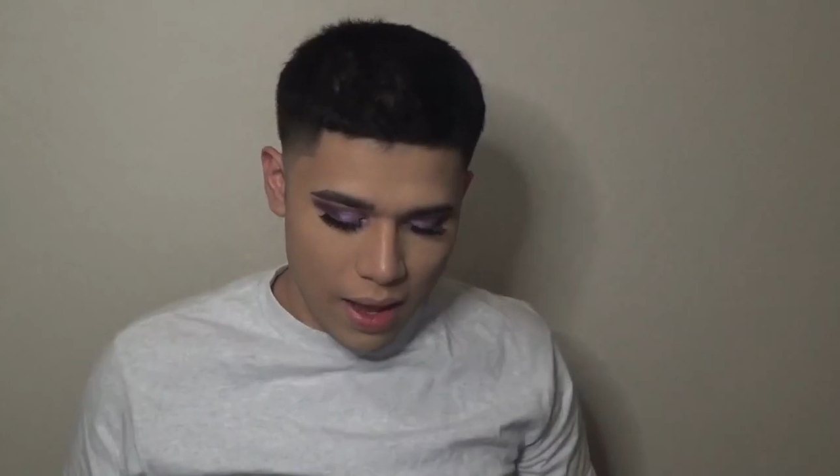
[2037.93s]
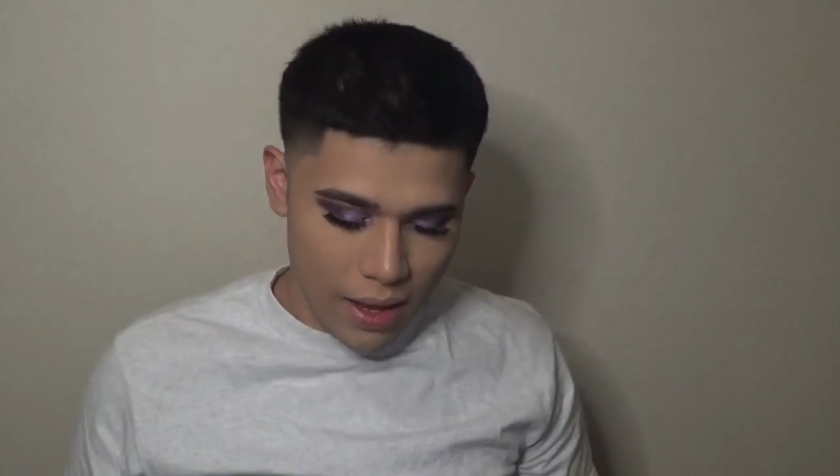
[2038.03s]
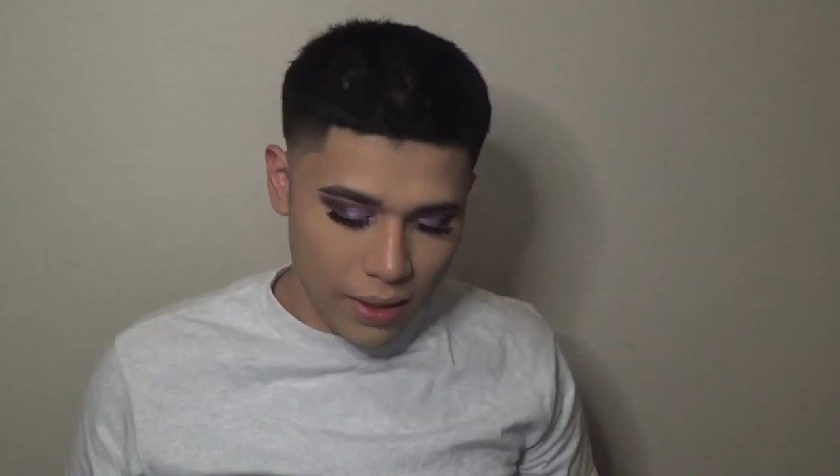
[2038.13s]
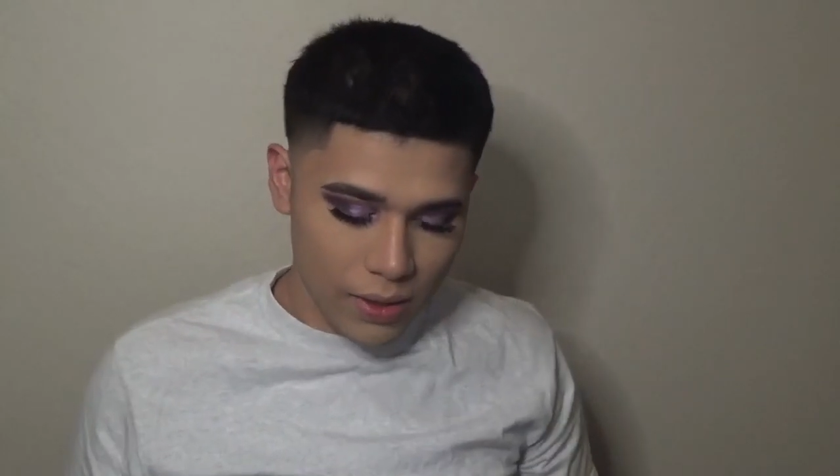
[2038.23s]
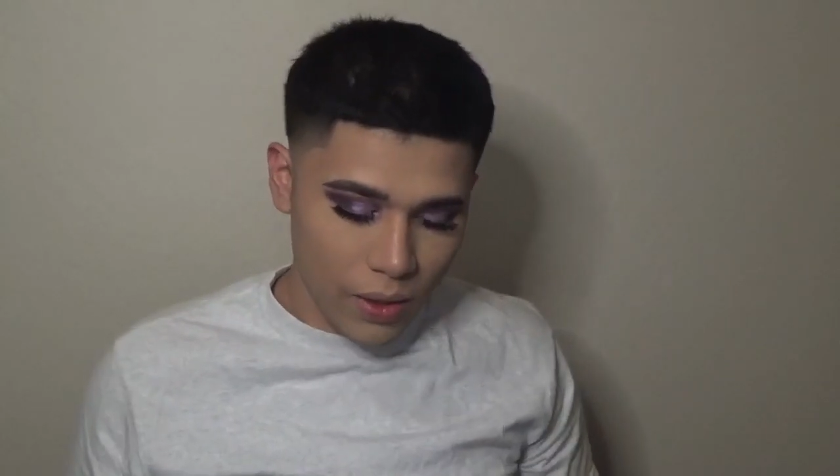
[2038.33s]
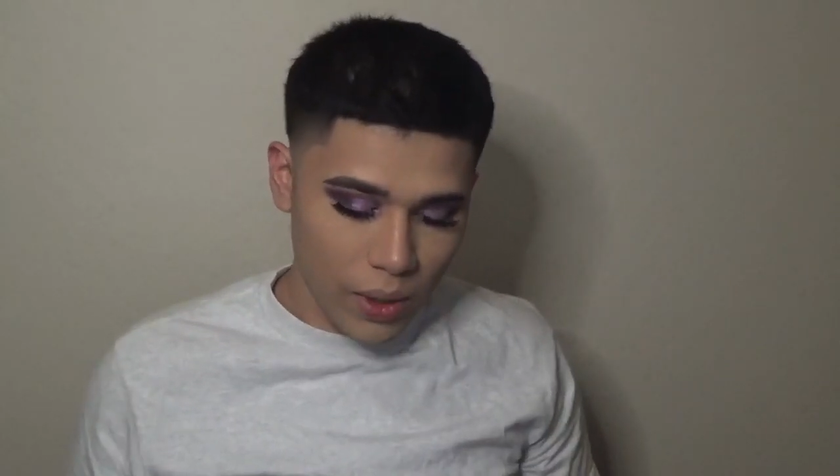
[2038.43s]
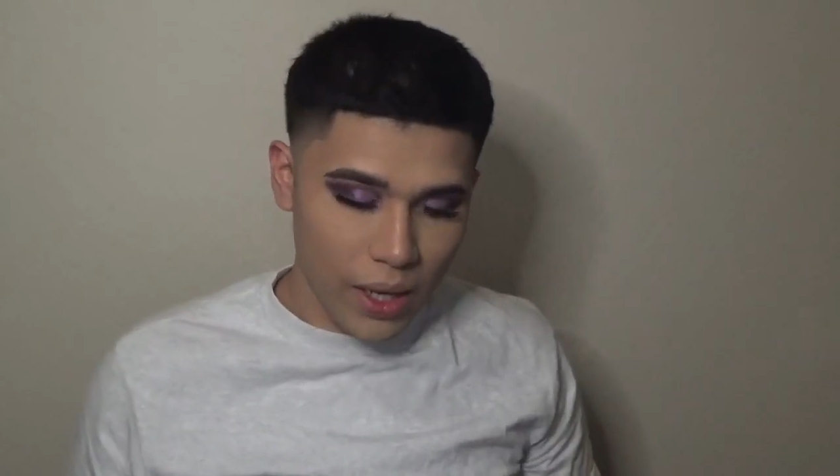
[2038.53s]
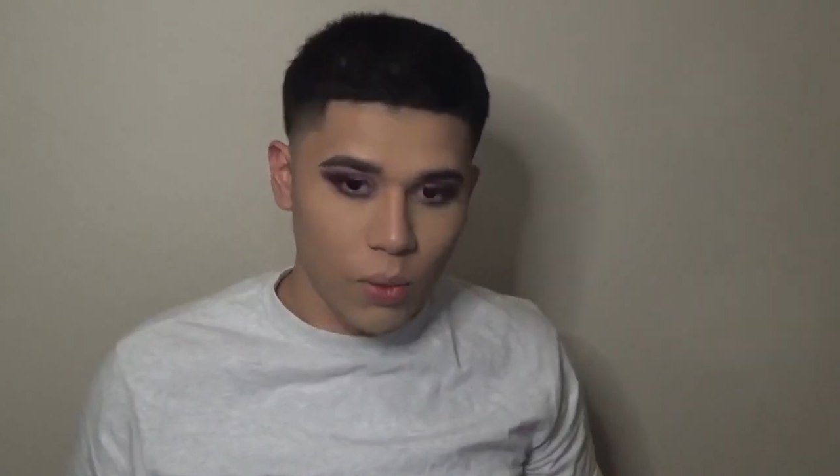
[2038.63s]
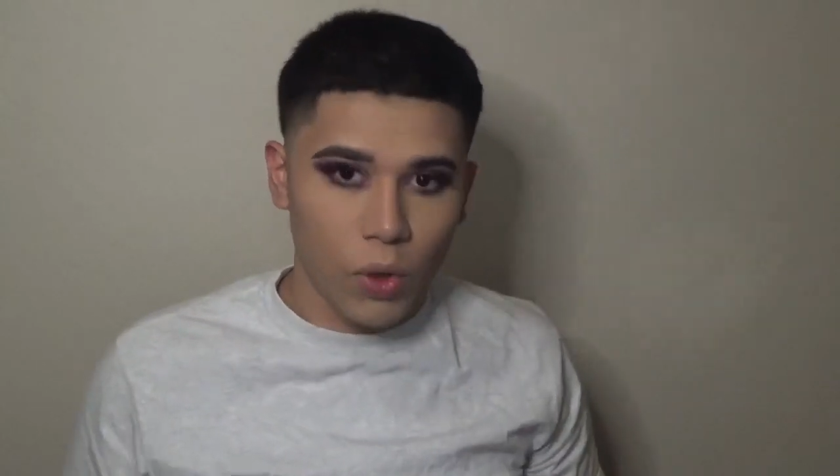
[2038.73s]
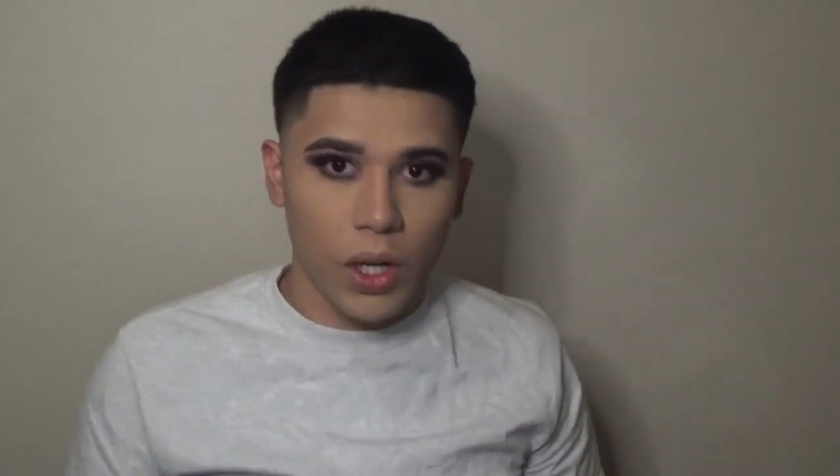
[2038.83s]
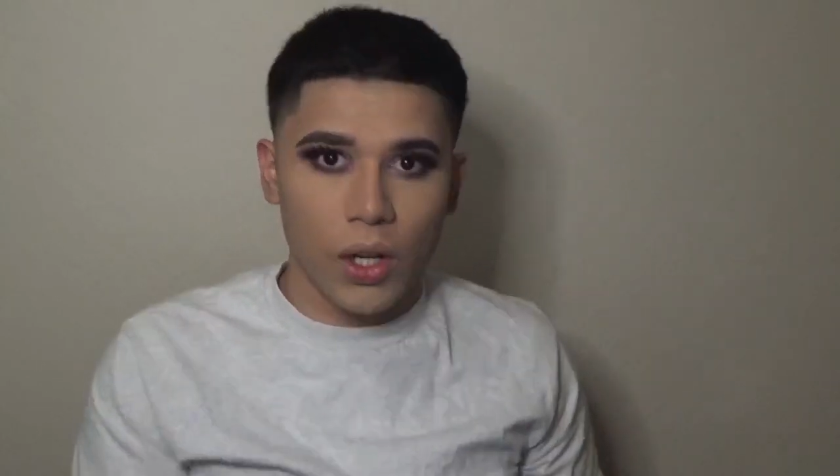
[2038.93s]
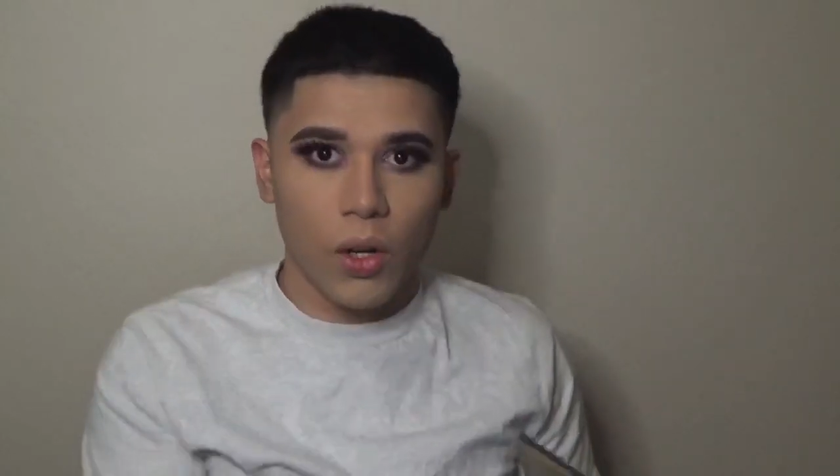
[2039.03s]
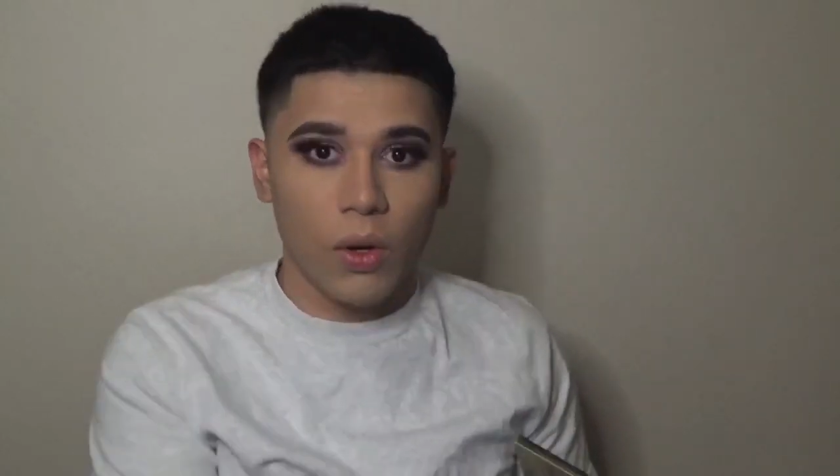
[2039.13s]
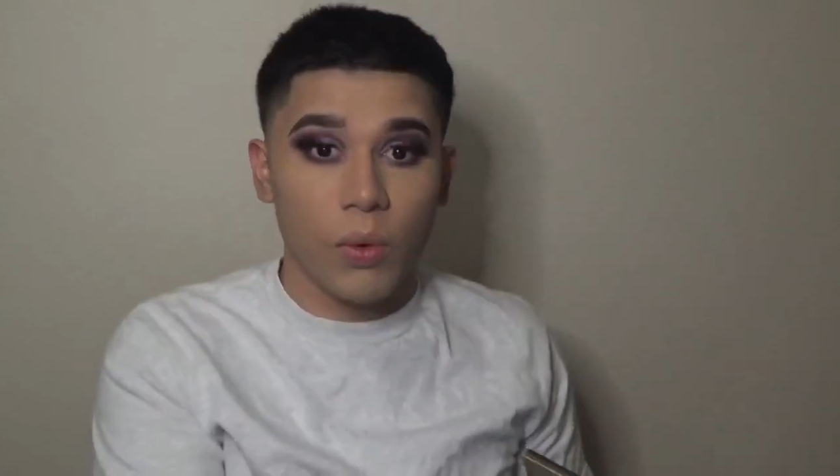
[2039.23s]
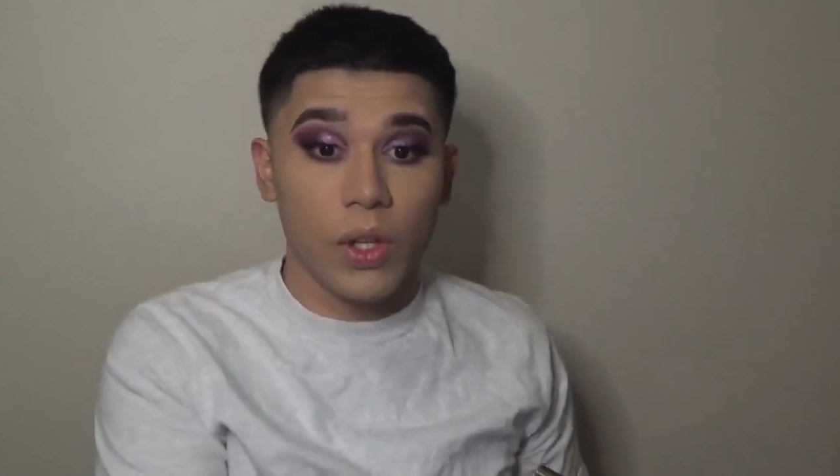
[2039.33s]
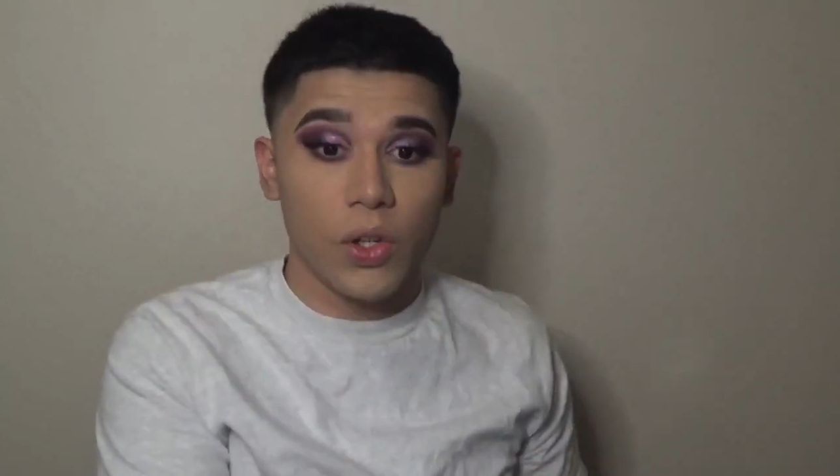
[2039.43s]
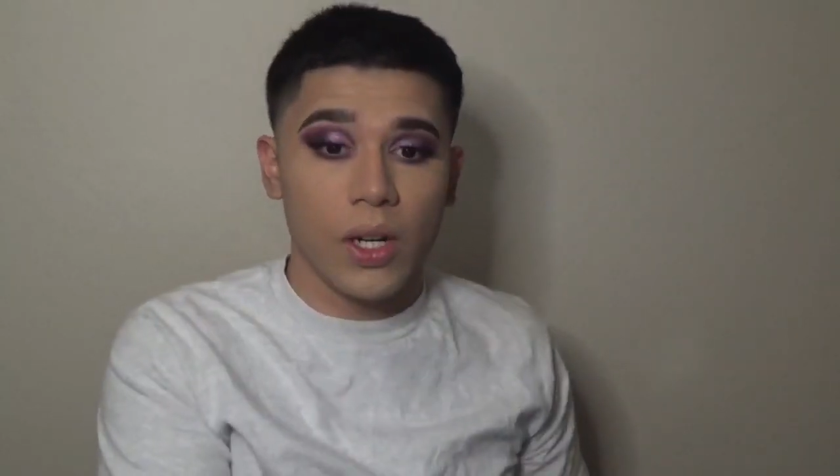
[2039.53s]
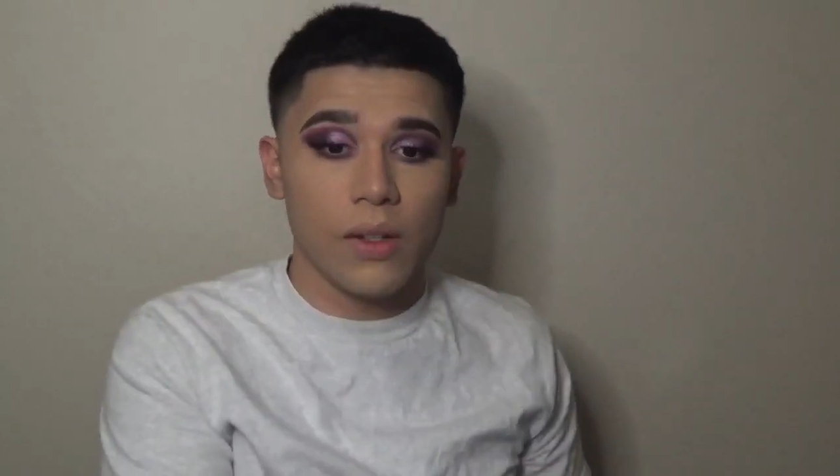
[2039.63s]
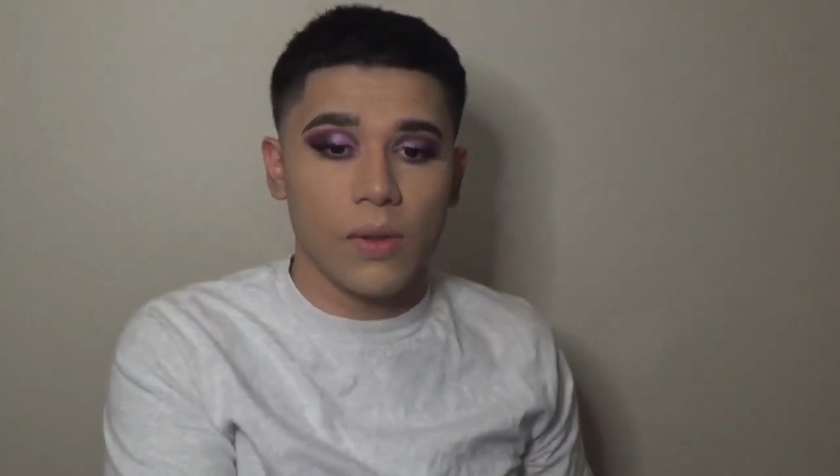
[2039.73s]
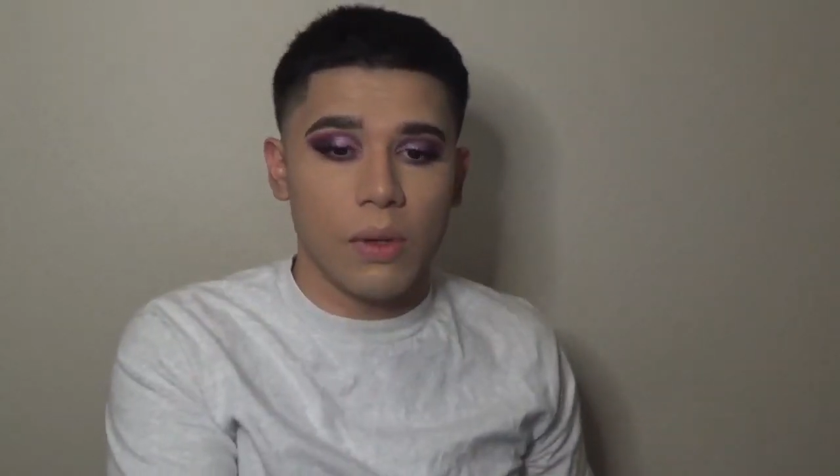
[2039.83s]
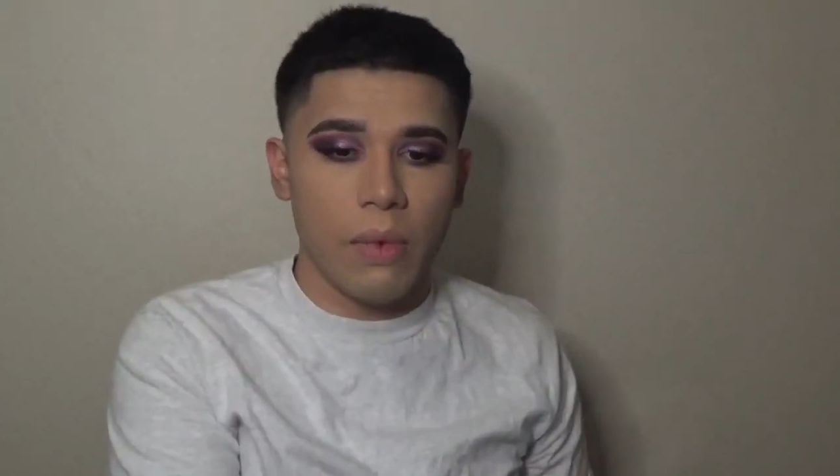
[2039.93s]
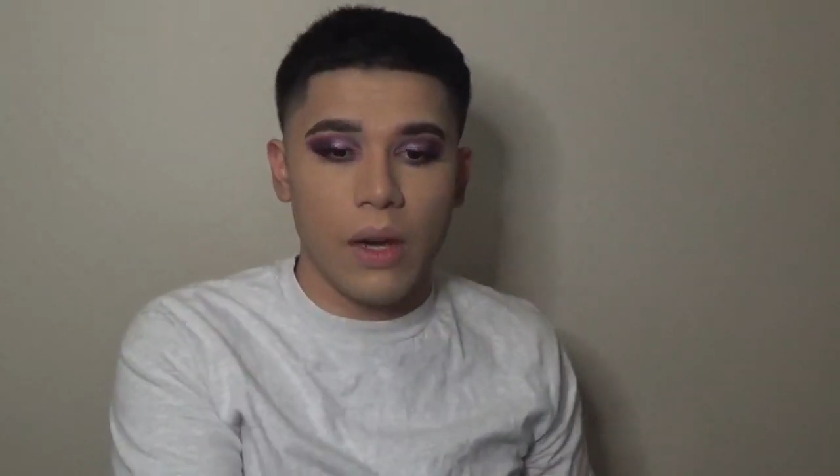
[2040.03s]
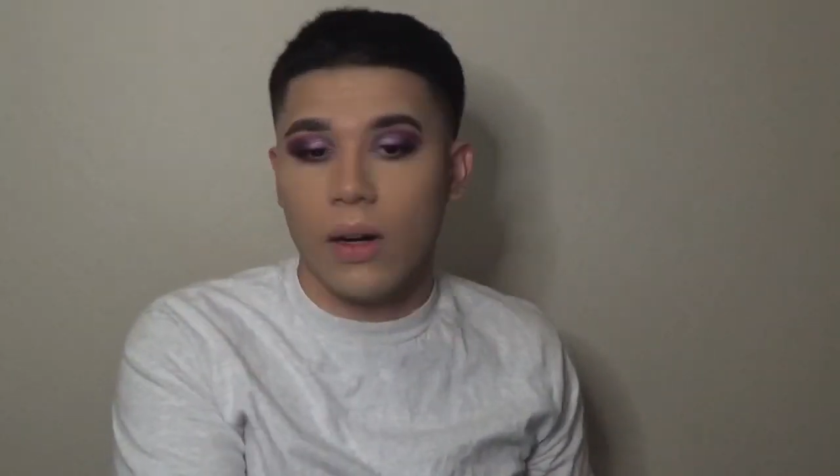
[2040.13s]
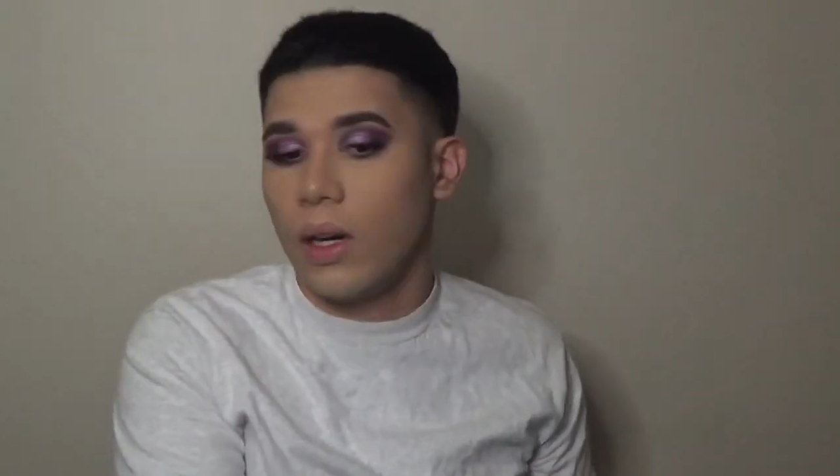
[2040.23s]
So again, we're going to go in with the translucent powder